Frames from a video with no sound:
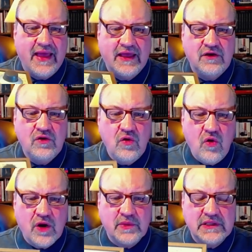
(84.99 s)
and
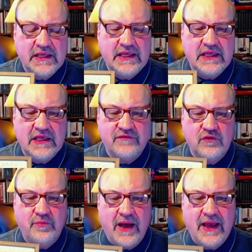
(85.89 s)
normally if
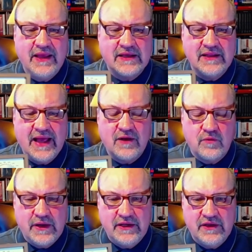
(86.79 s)
you buy a clock
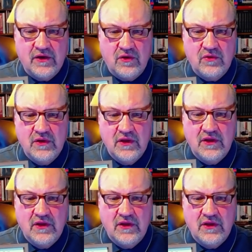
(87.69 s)
radio